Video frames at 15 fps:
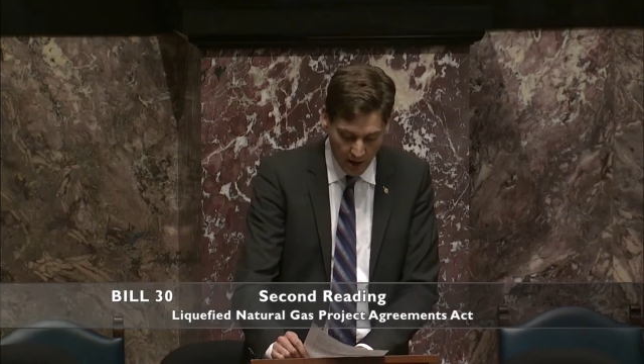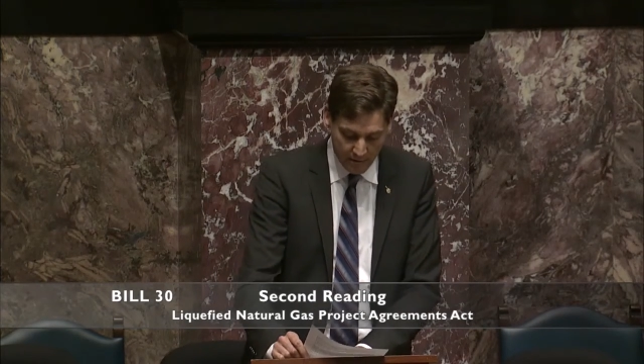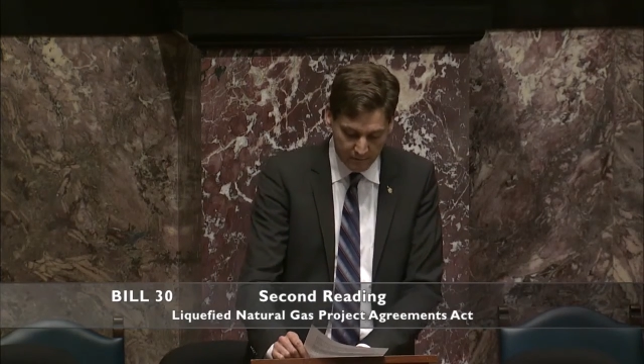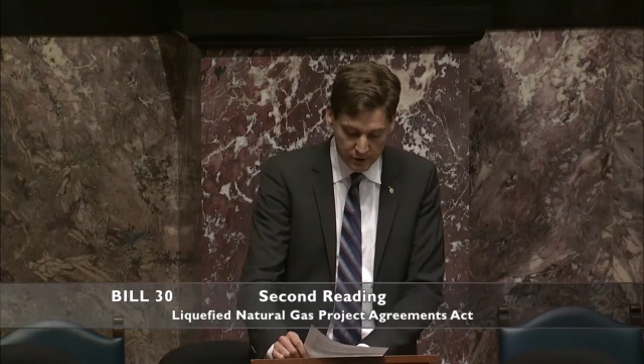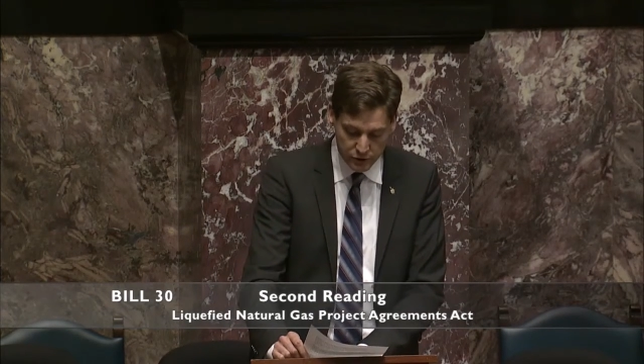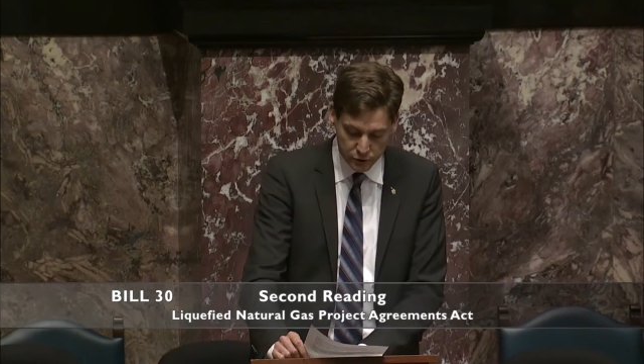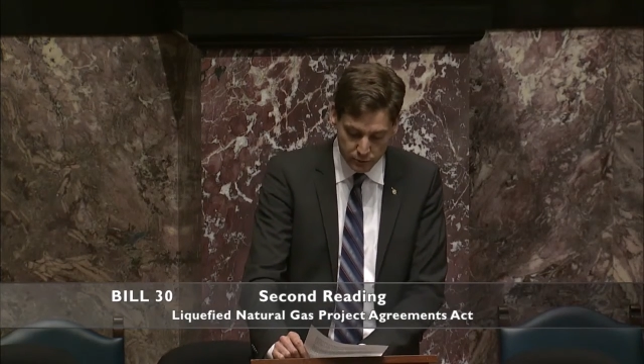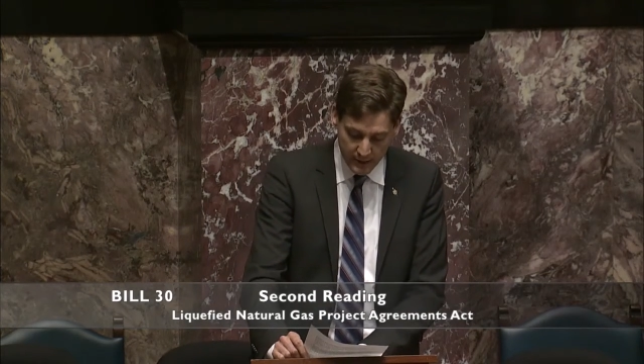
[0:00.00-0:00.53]
for
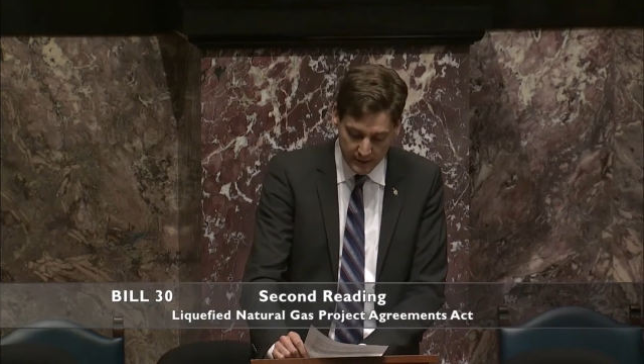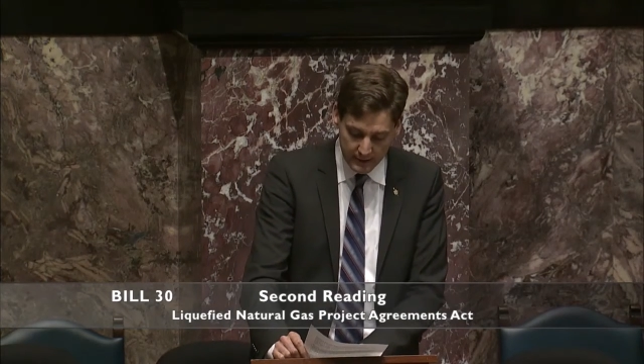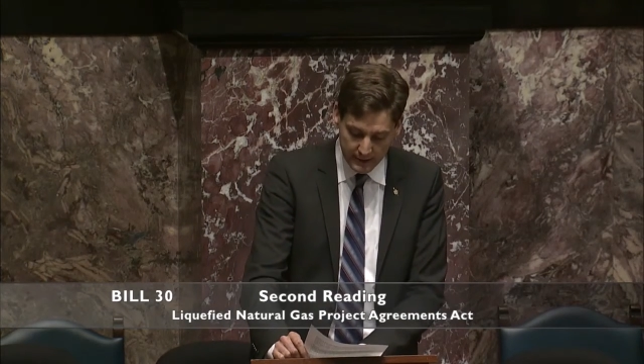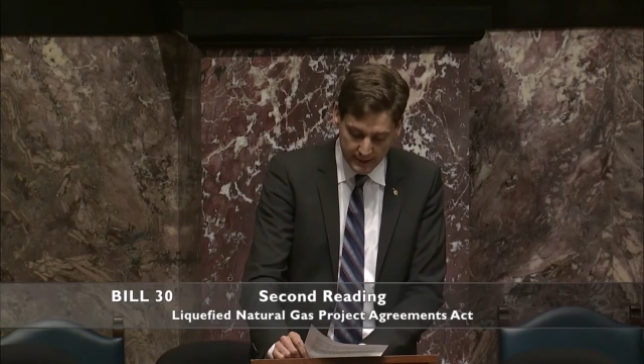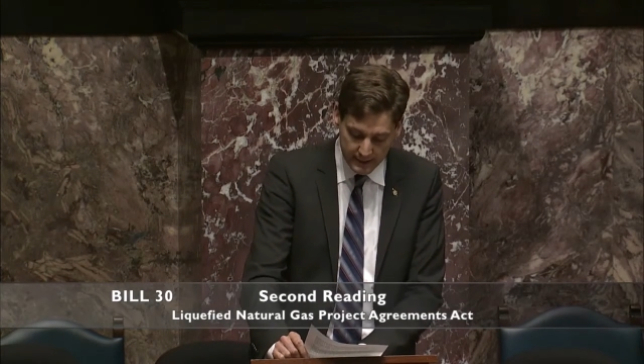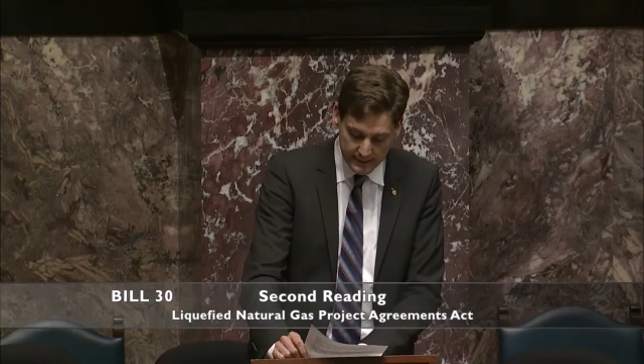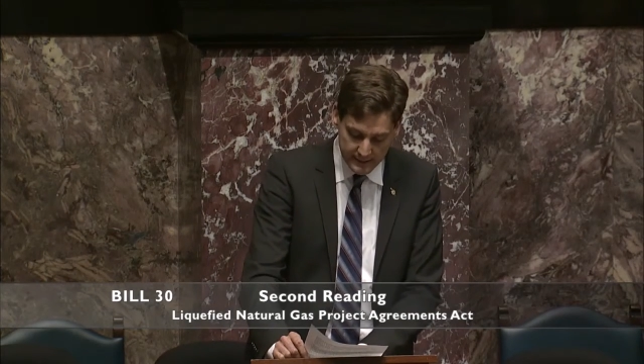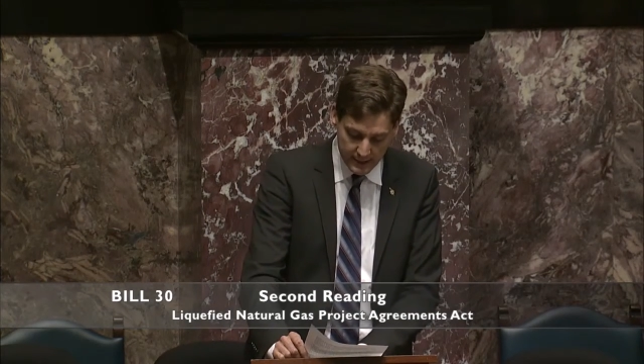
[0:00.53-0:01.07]

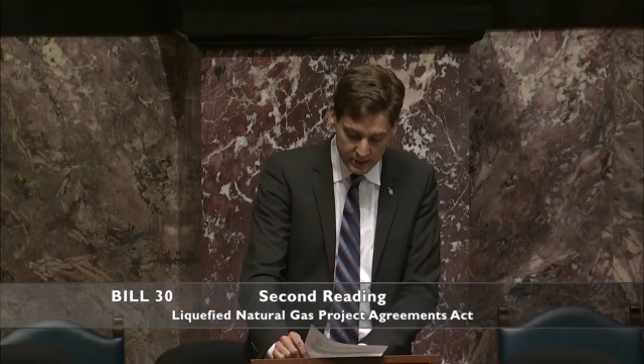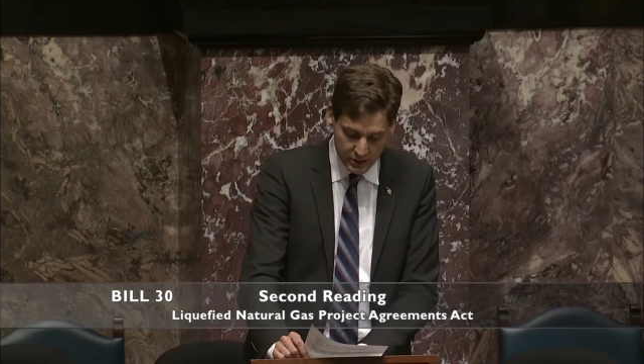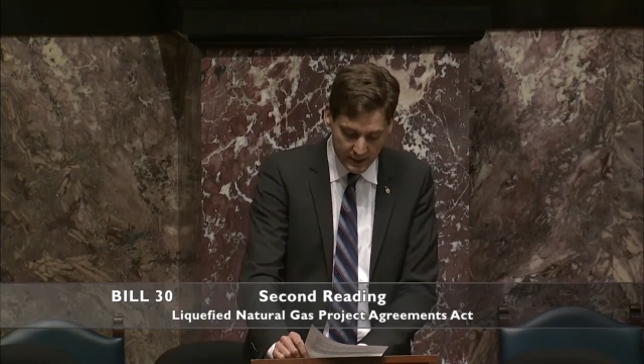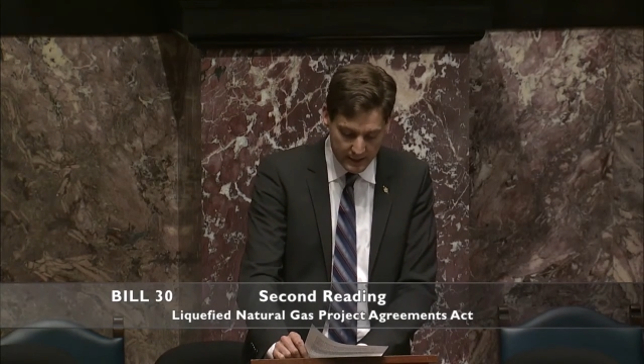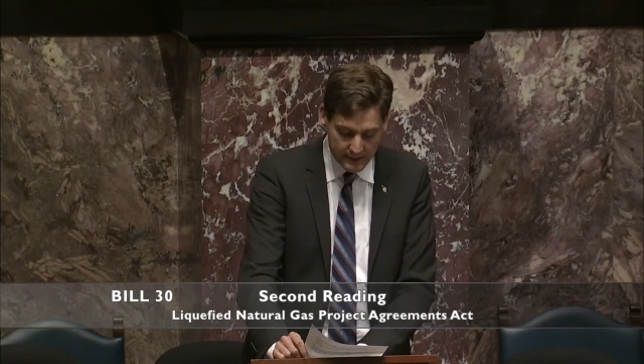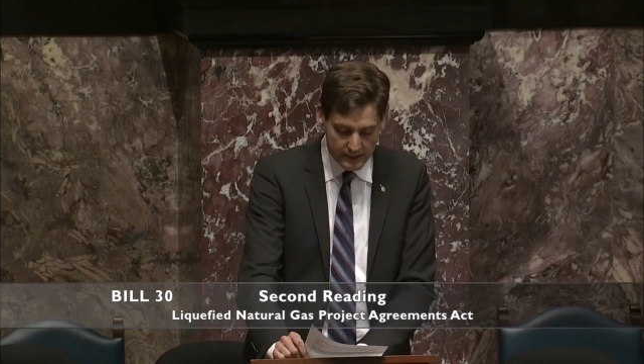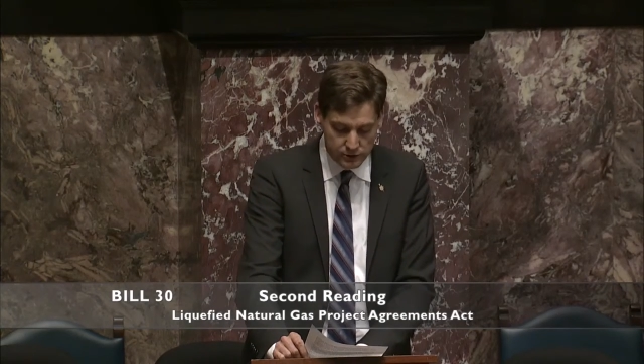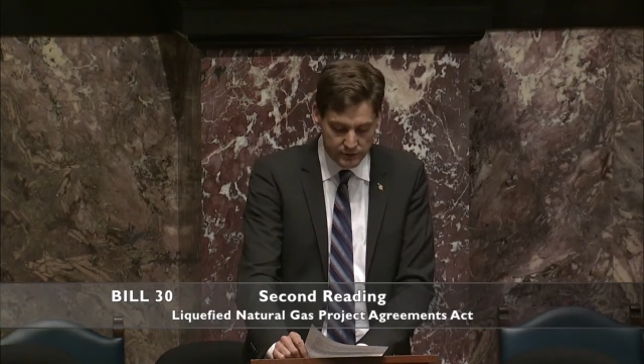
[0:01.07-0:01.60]
strengthening such
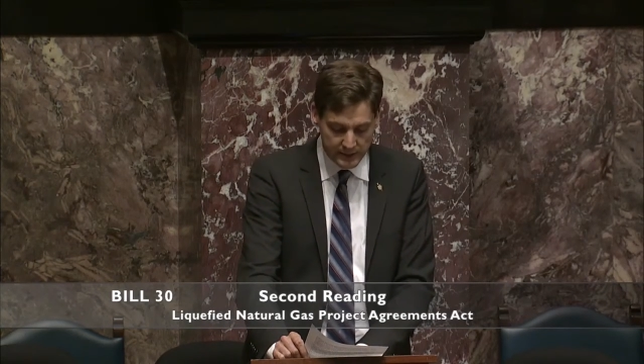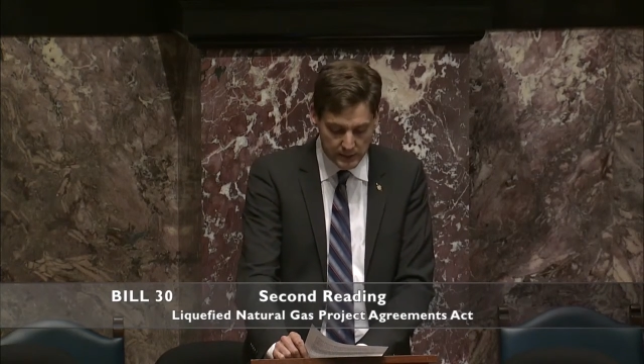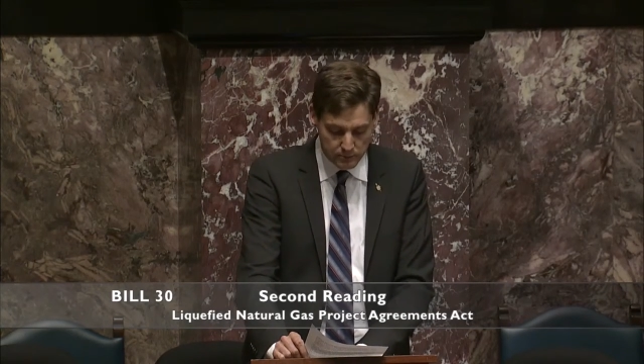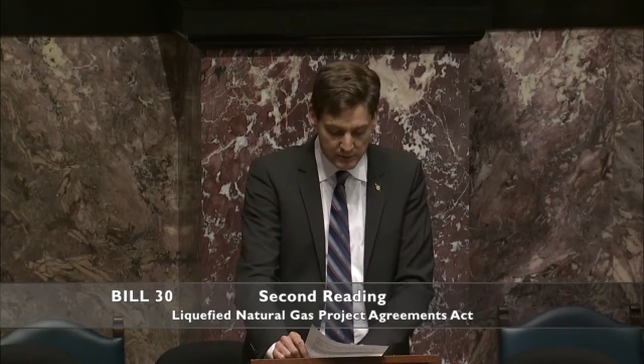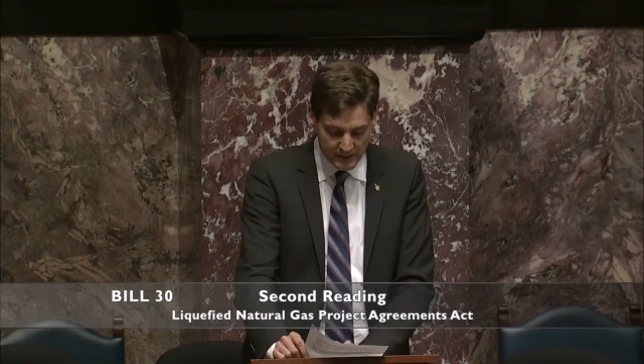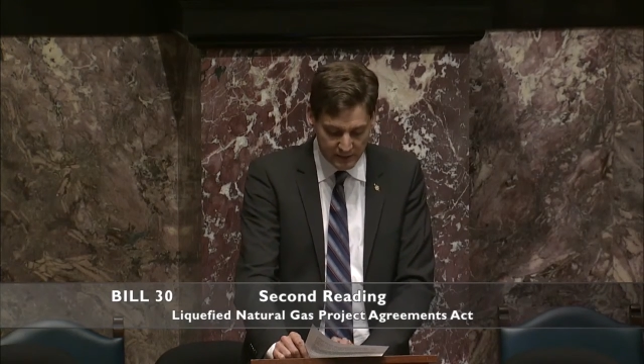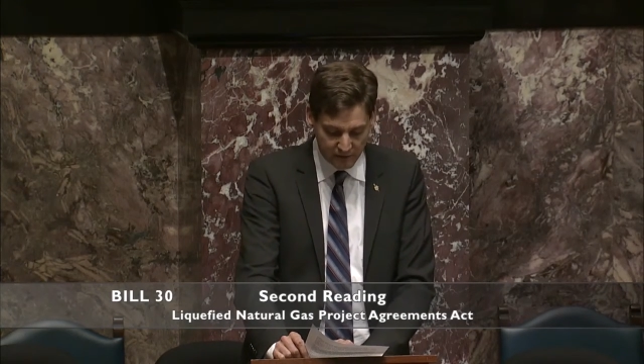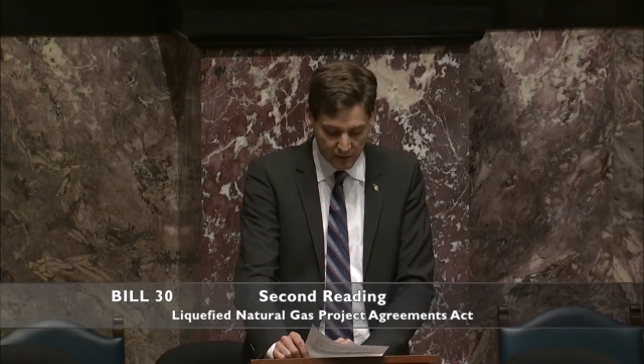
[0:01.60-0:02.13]

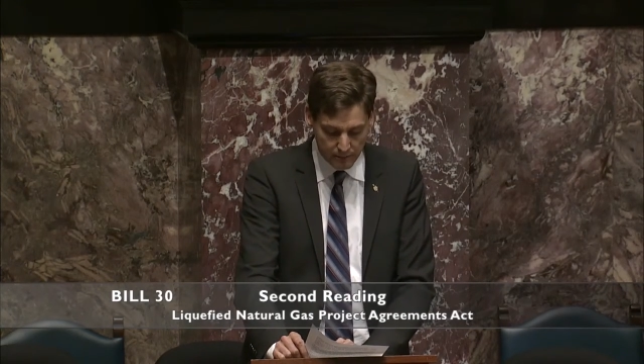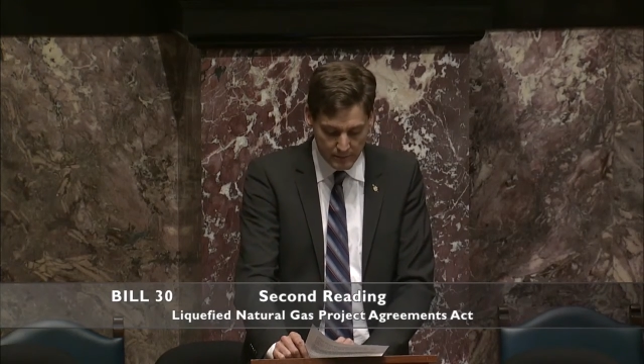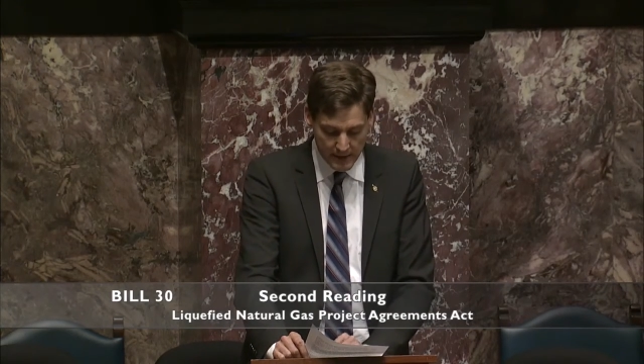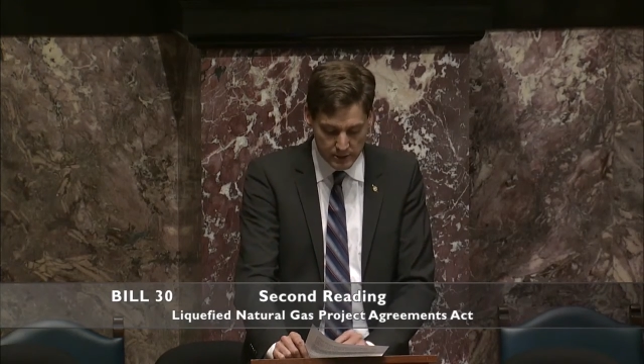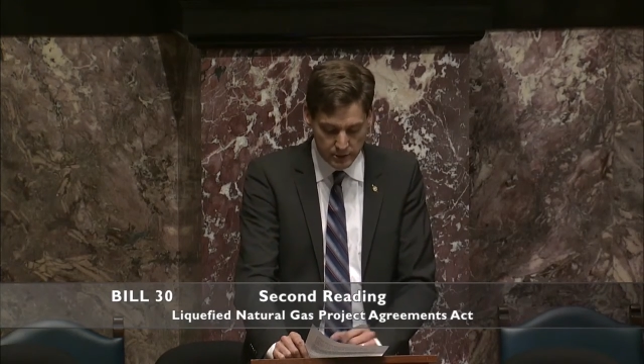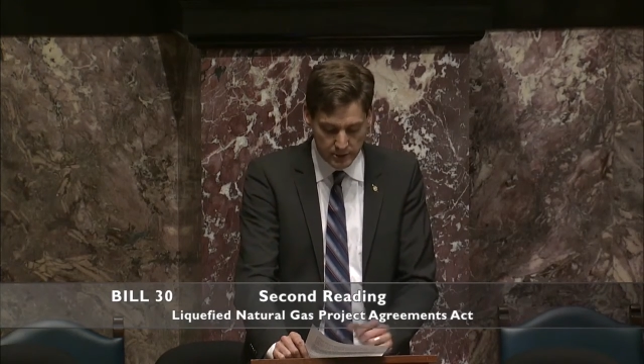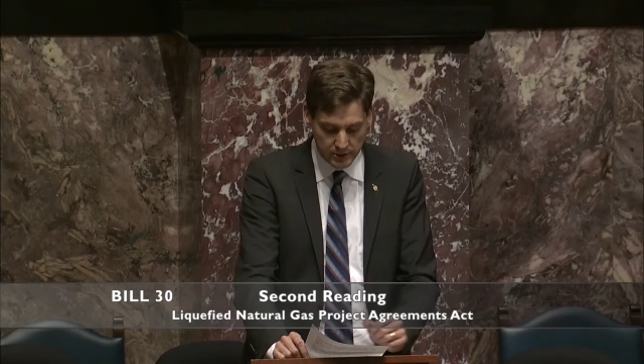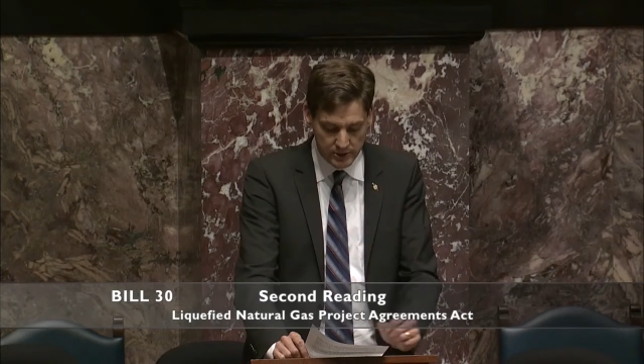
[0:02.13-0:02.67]
industry-specific
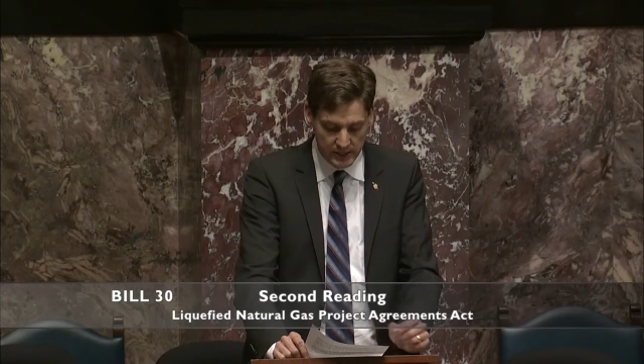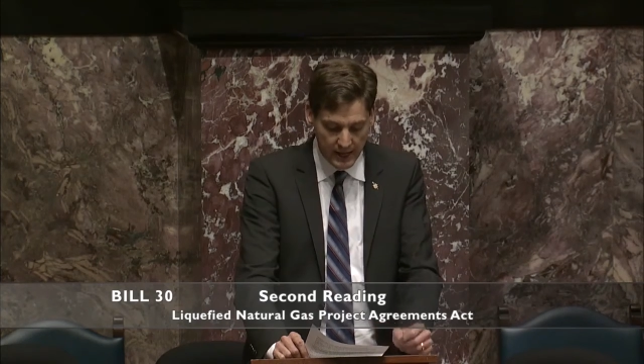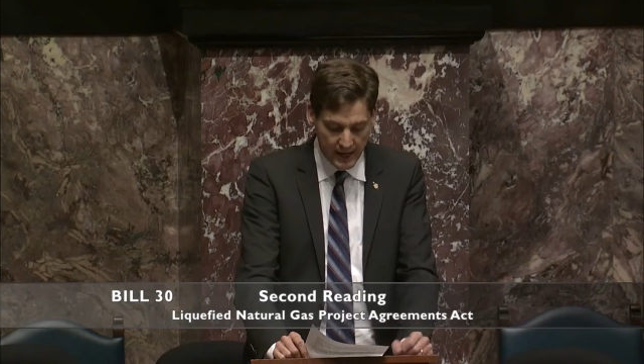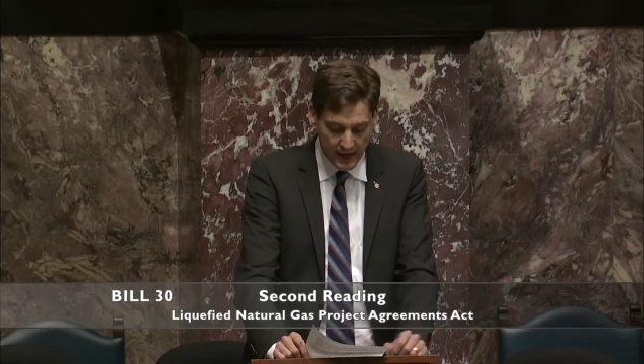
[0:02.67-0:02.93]
measures